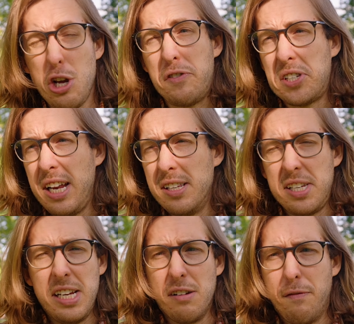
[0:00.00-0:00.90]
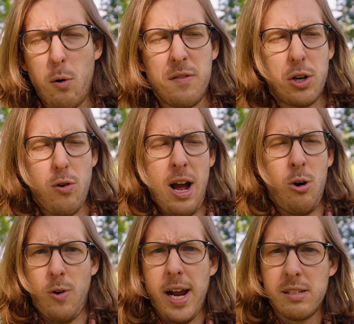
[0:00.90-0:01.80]
You've seen season four of The
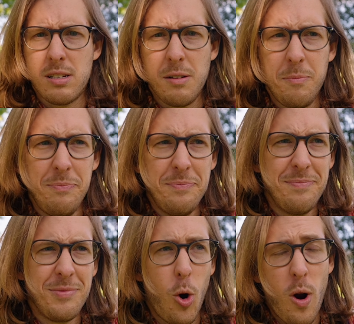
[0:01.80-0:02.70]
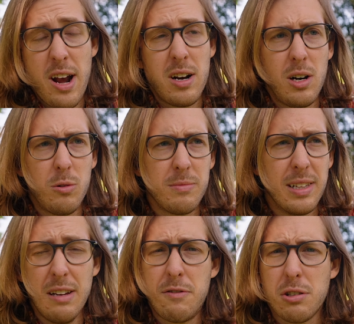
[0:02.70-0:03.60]
Crown, right? Or I don't know,
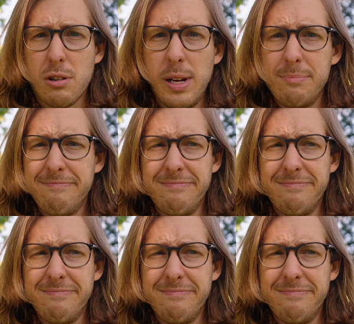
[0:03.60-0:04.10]
lived through it.